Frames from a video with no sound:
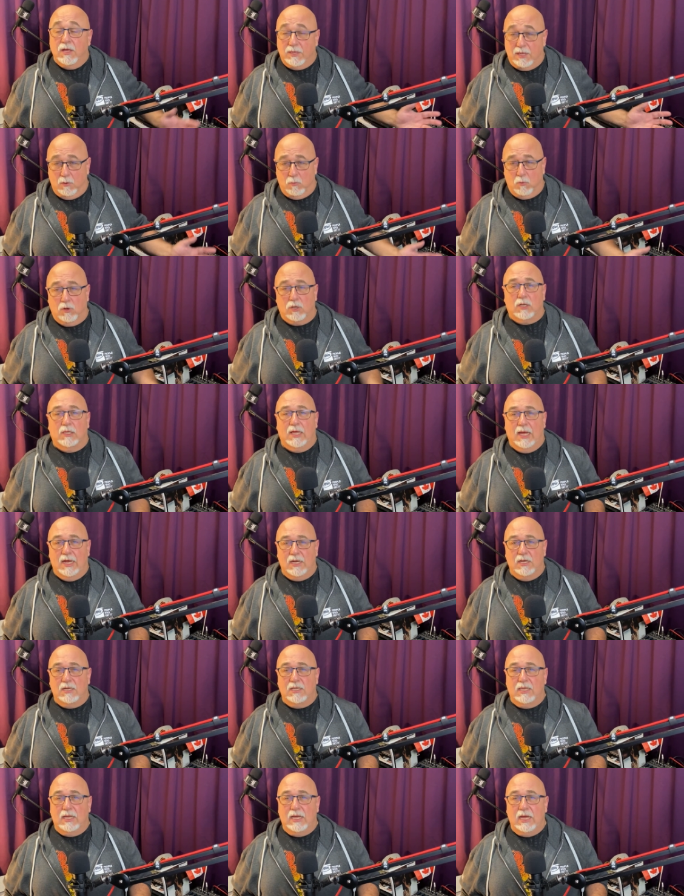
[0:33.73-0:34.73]
they worked late
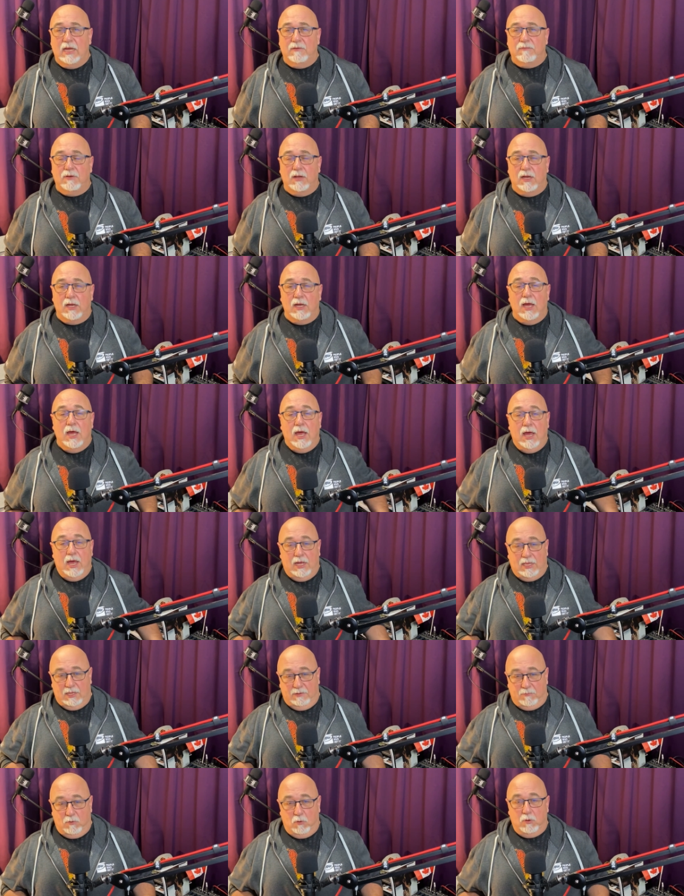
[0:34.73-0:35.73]
into the evening,
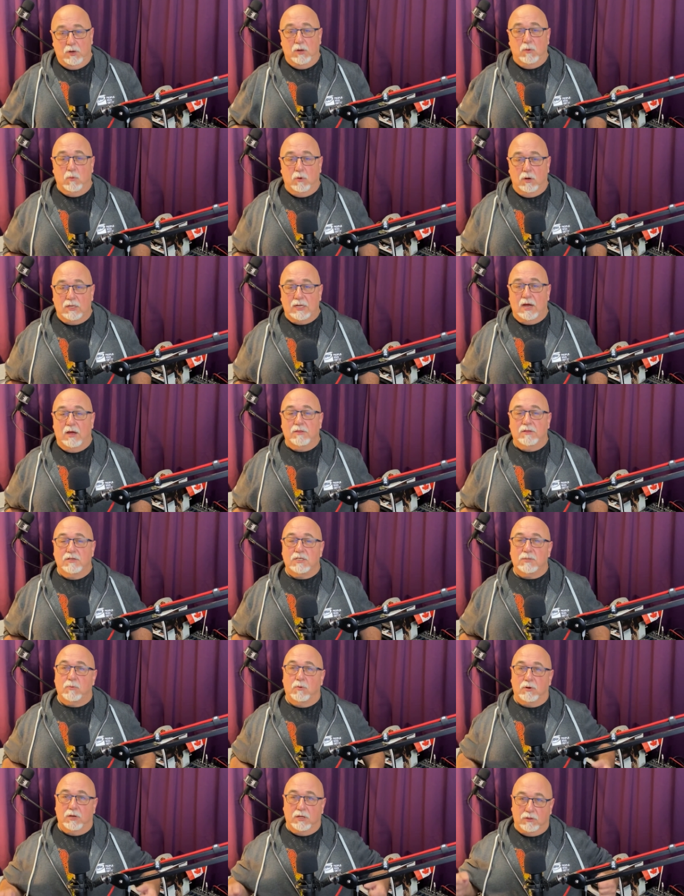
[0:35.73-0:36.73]
and they've already worked out
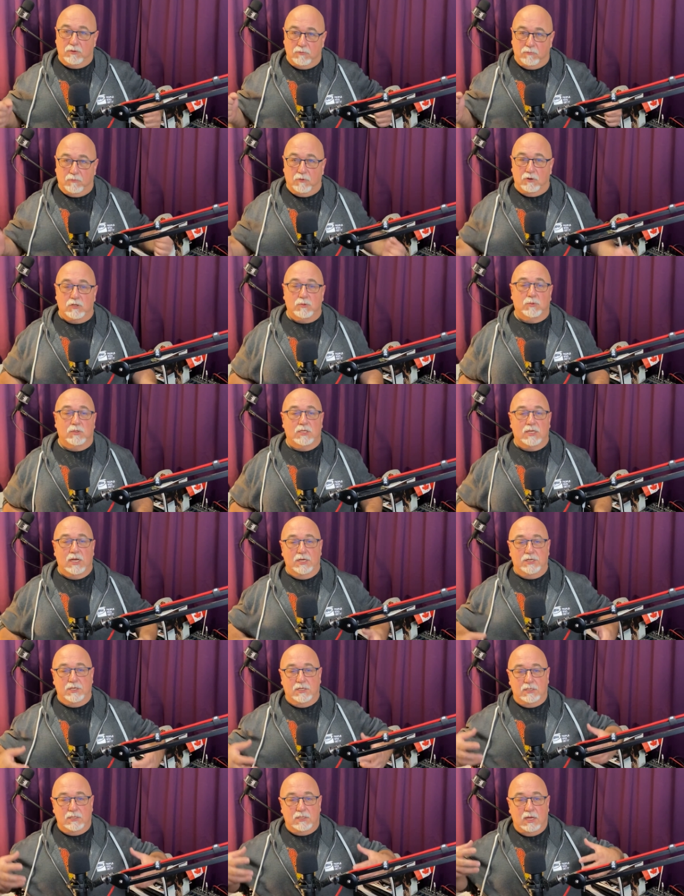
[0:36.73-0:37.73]
this morning through virtual
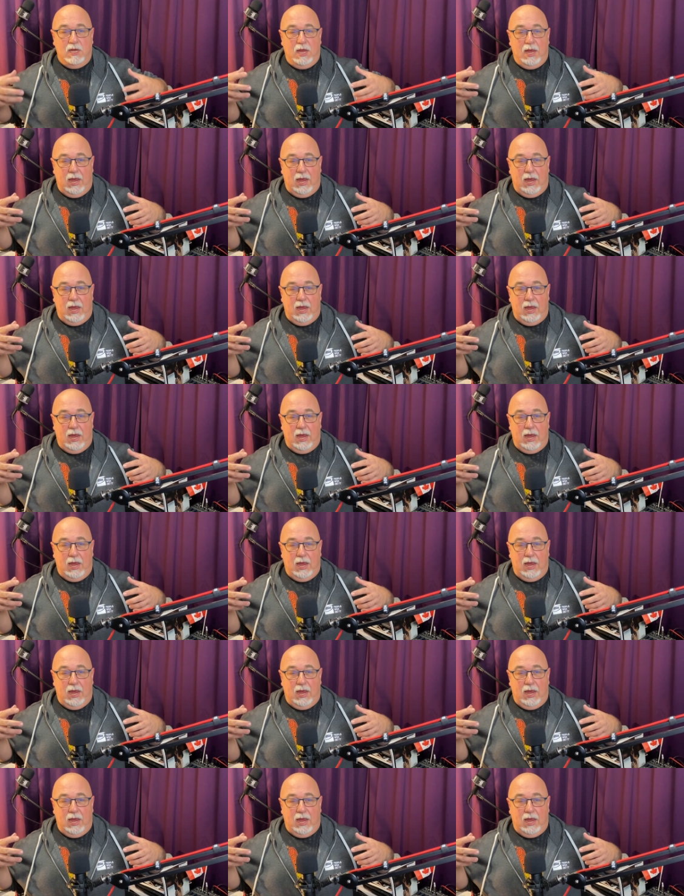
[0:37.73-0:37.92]
sessions.